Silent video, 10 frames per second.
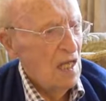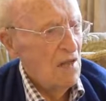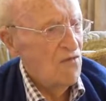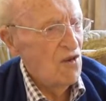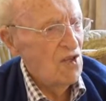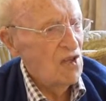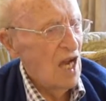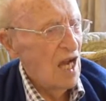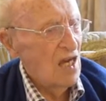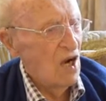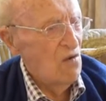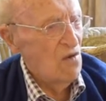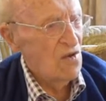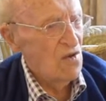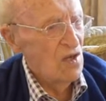The first I got
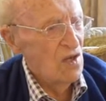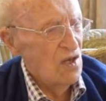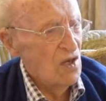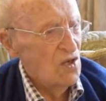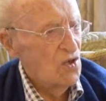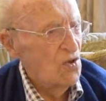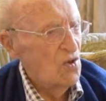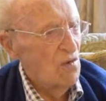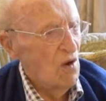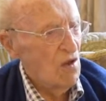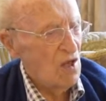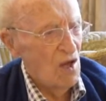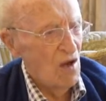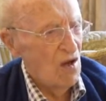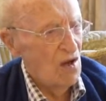was the two, what they
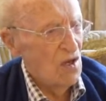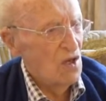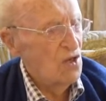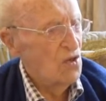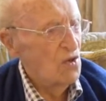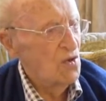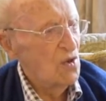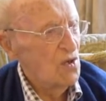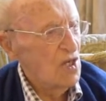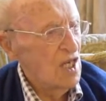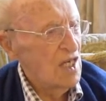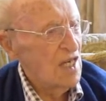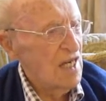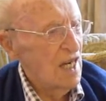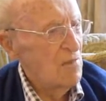call
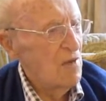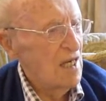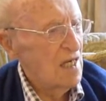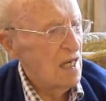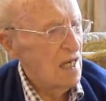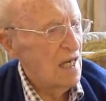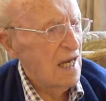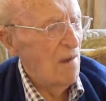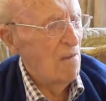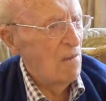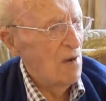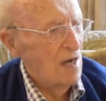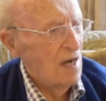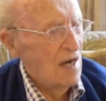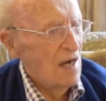226 kilometre camp
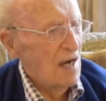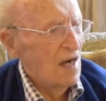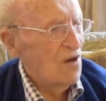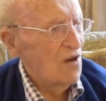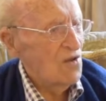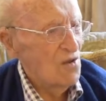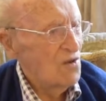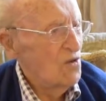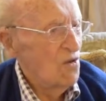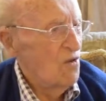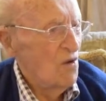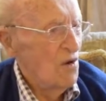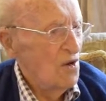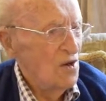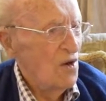because there's no,
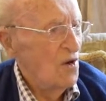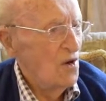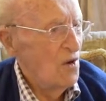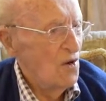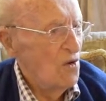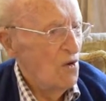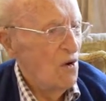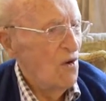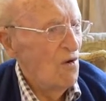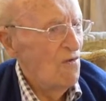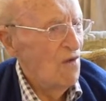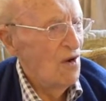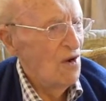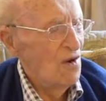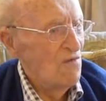no, no
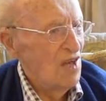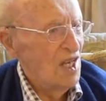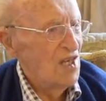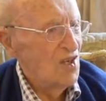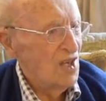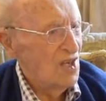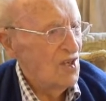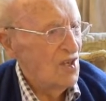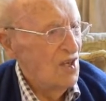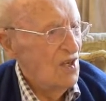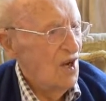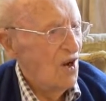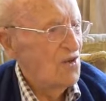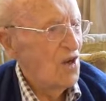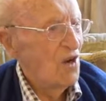uh, villages
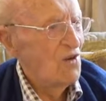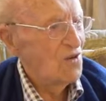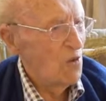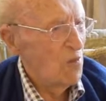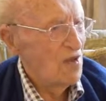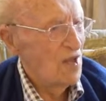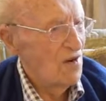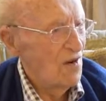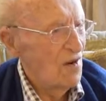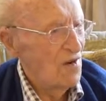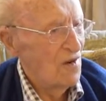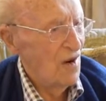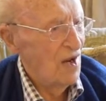or towns up in, the,